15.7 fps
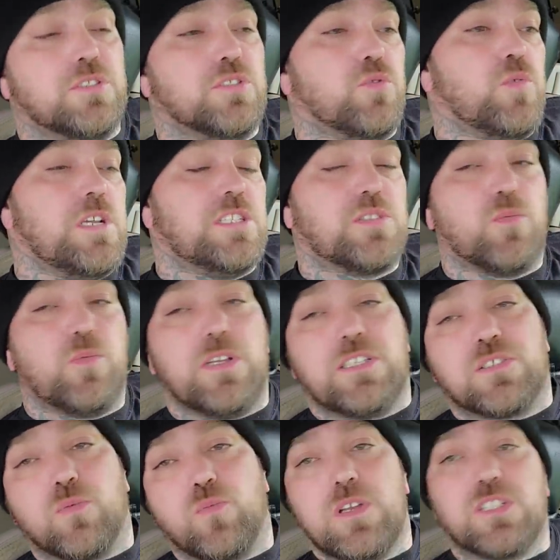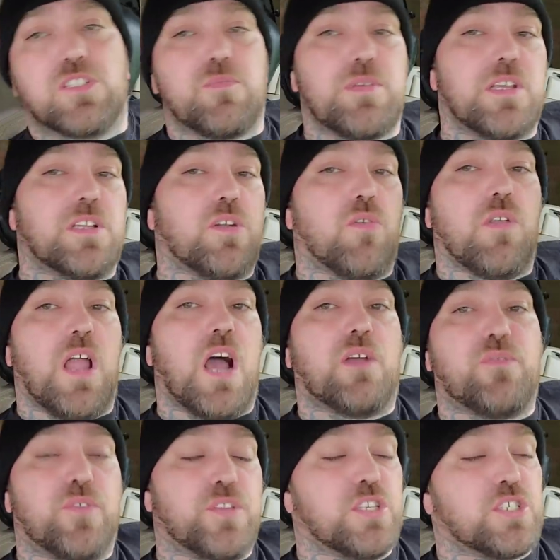know, weeks and weeks and weeks of being on
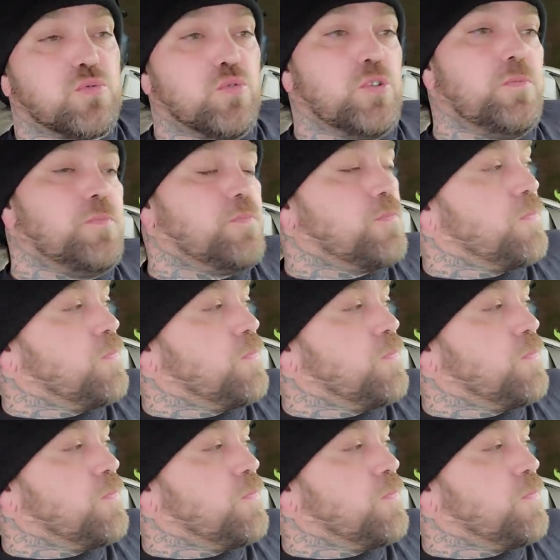lock for this one,